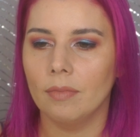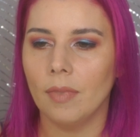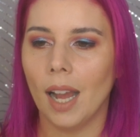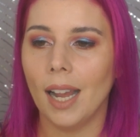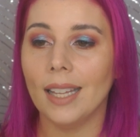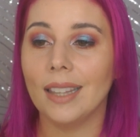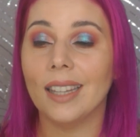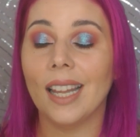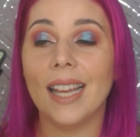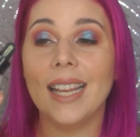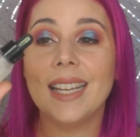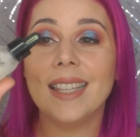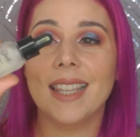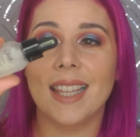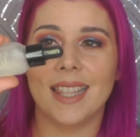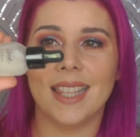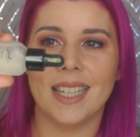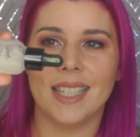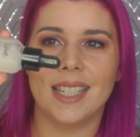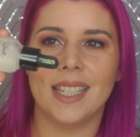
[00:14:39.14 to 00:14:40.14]
I like
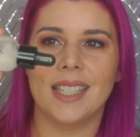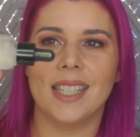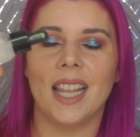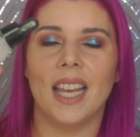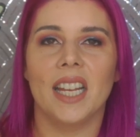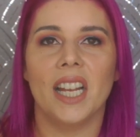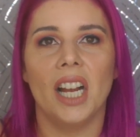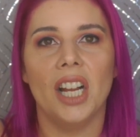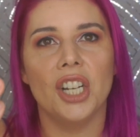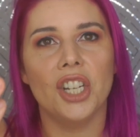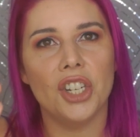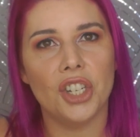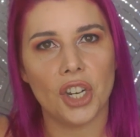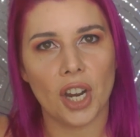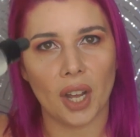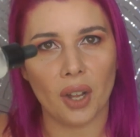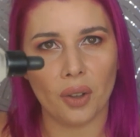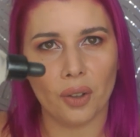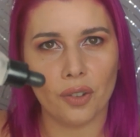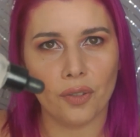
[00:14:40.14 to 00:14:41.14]
that this is like a
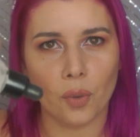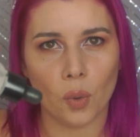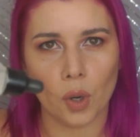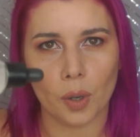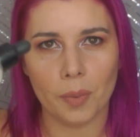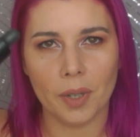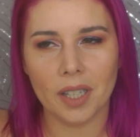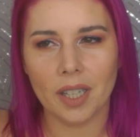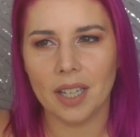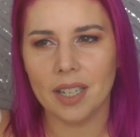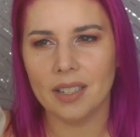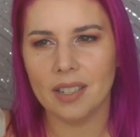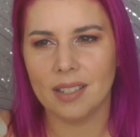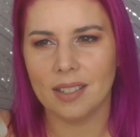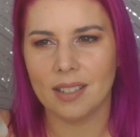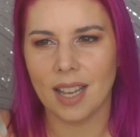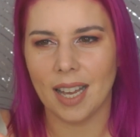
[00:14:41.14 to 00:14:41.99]
gel formula